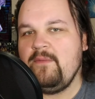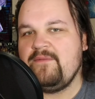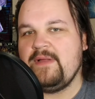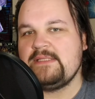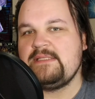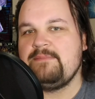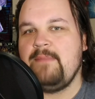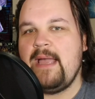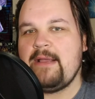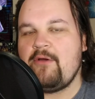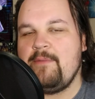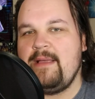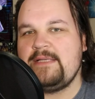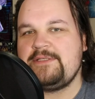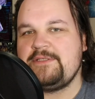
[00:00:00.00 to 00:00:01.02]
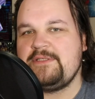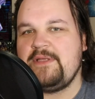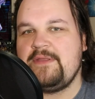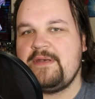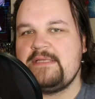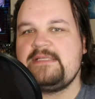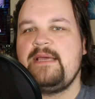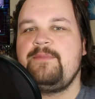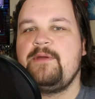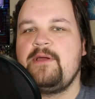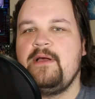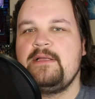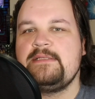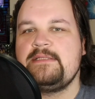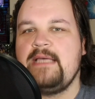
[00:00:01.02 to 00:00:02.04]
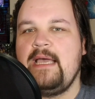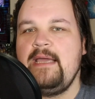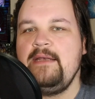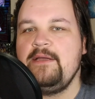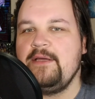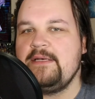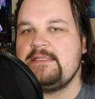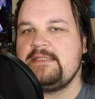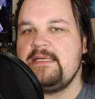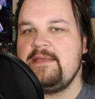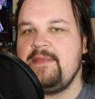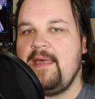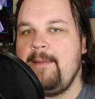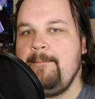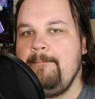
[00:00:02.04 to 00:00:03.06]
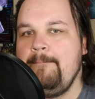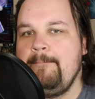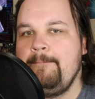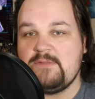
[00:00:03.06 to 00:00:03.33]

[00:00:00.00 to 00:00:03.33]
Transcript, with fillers: we've got some Micromasters on the Decepticon side, good to see them,